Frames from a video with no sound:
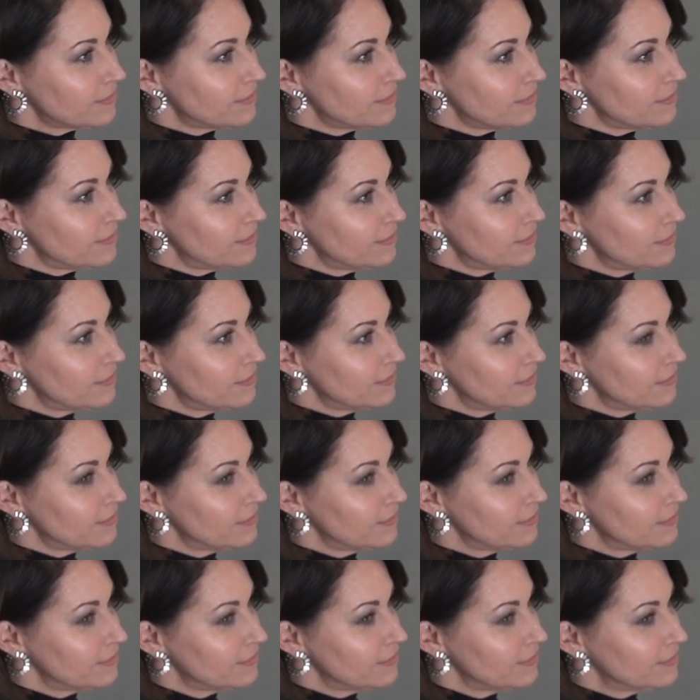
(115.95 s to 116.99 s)

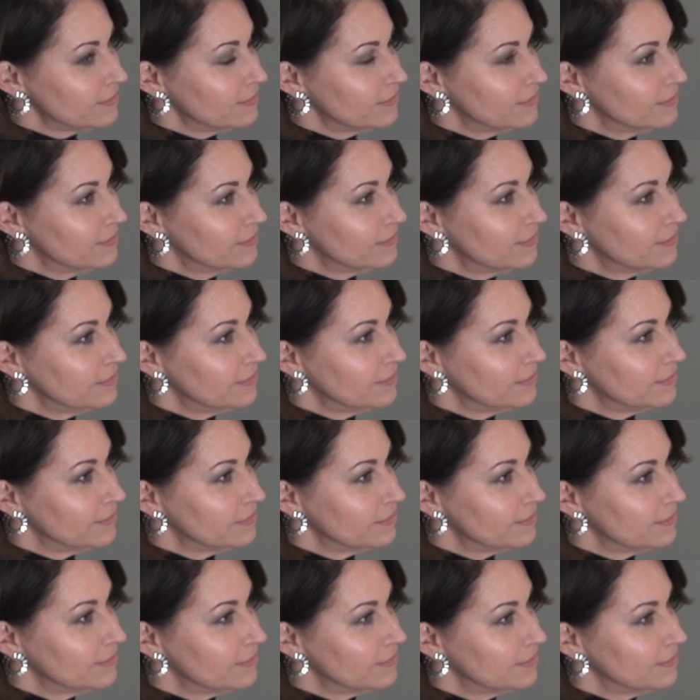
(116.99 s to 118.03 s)

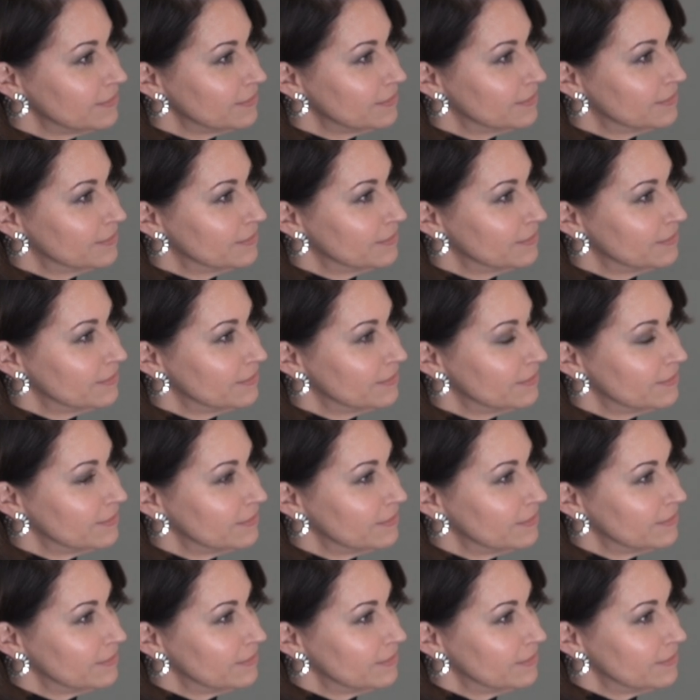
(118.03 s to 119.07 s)

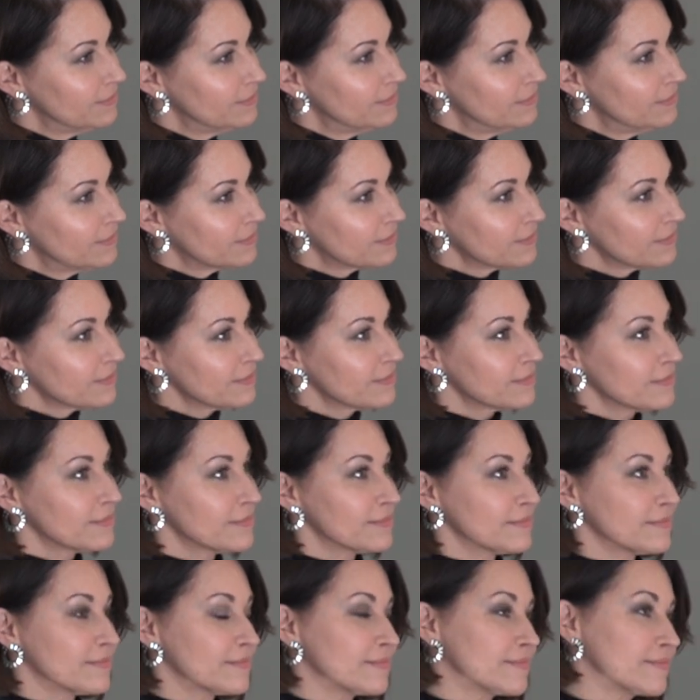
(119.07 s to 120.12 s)

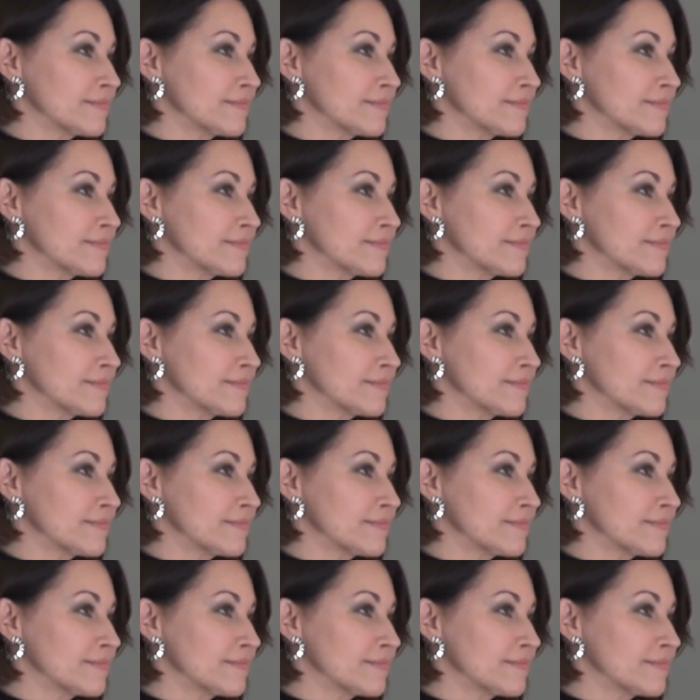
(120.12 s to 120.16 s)
The person shown says nothing.